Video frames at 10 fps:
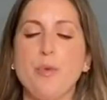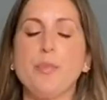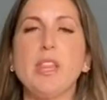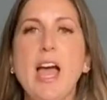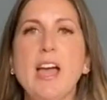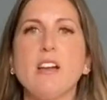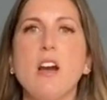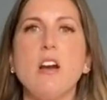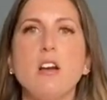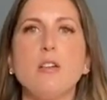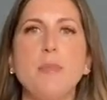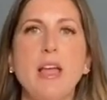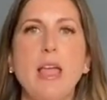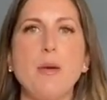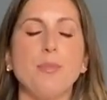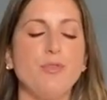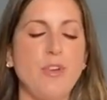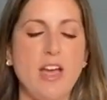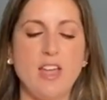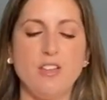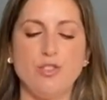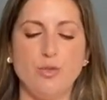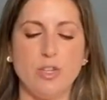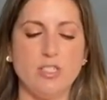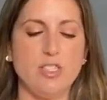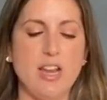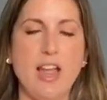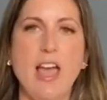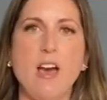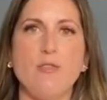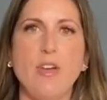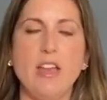black are my Amplify shorts that I have,